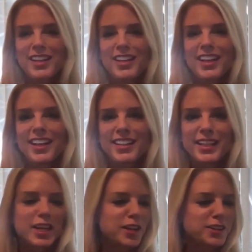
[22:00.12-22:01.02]
And he
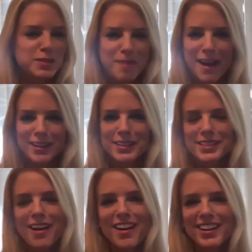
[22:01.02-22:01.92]
had on his MAGA
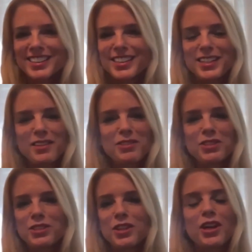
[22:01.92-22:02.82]
socks, and he was
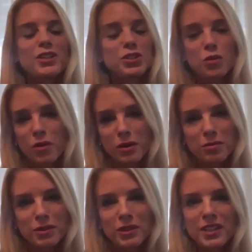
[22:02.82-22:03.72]
just
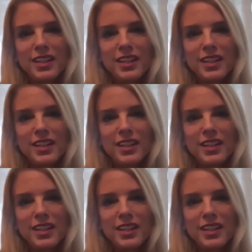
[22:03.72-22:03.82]
adorable.